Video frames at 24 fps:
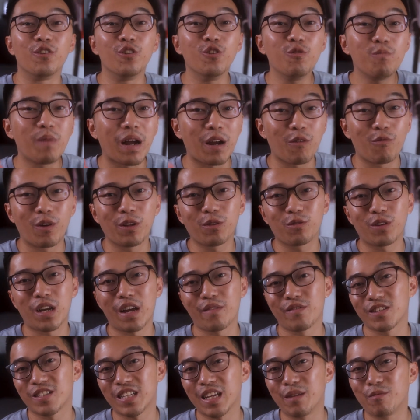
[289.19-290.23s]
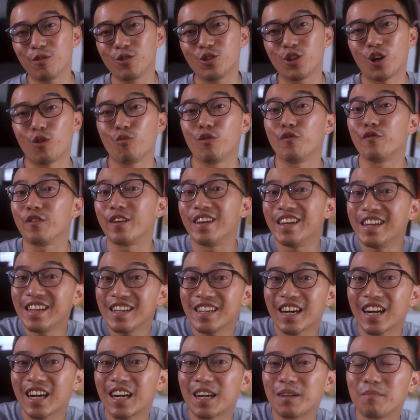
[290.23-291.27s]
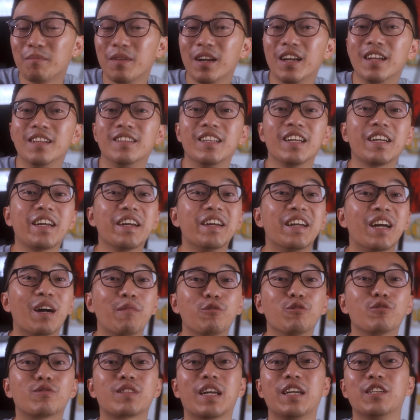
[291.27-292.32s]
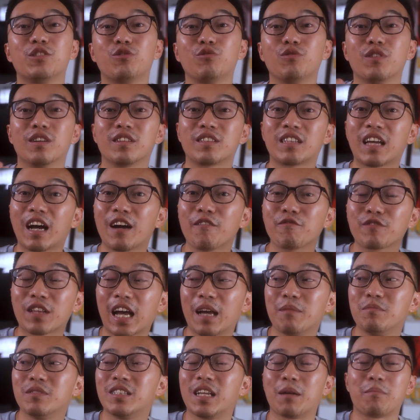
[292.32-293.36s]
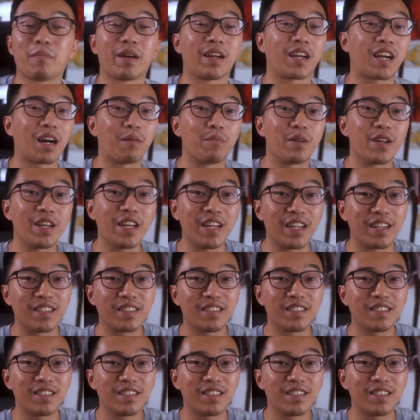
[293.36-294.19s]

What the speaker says: you might want to have a stable job with income that can help you tide through the tough times that might come ahead.